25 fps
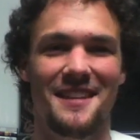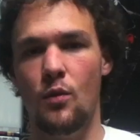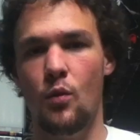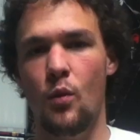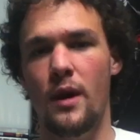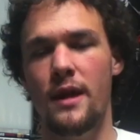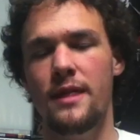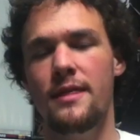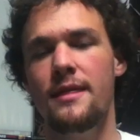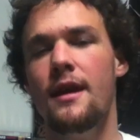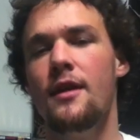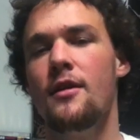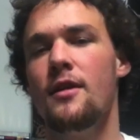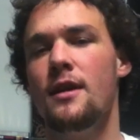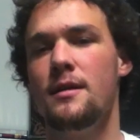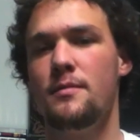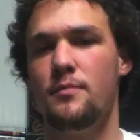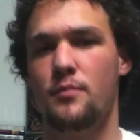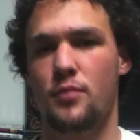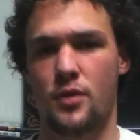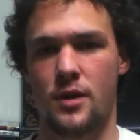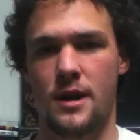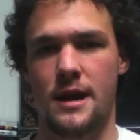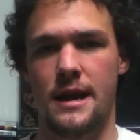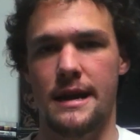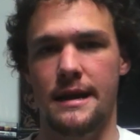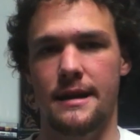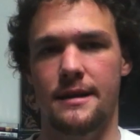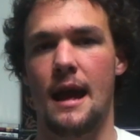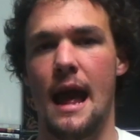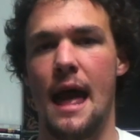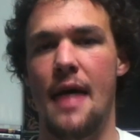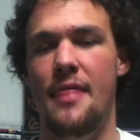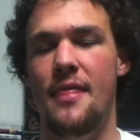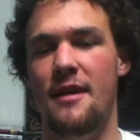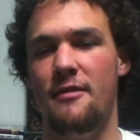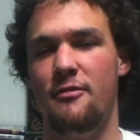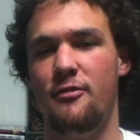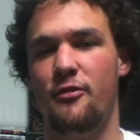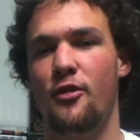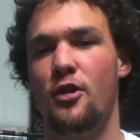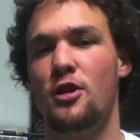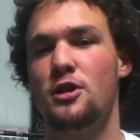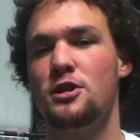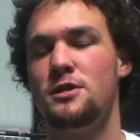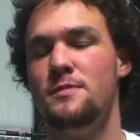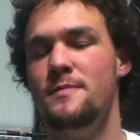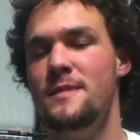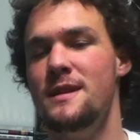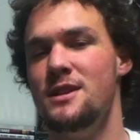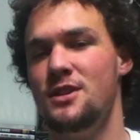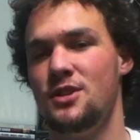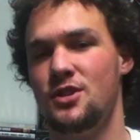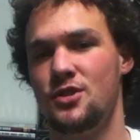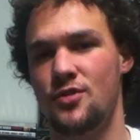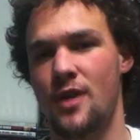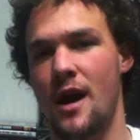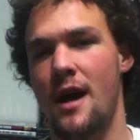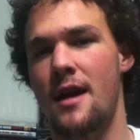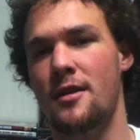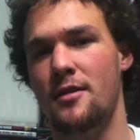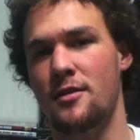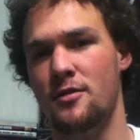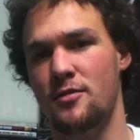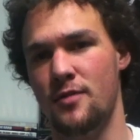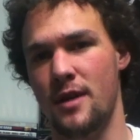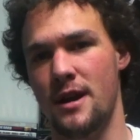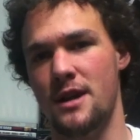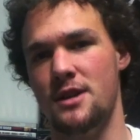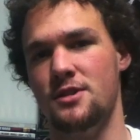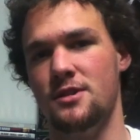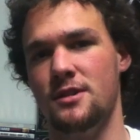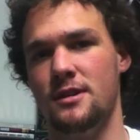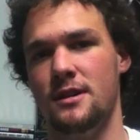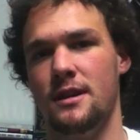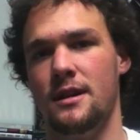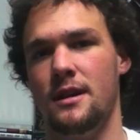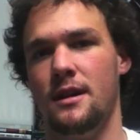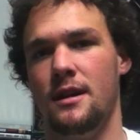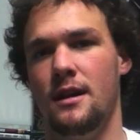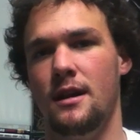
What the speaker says: When they're in Bree and they first meet Strider the Ranger,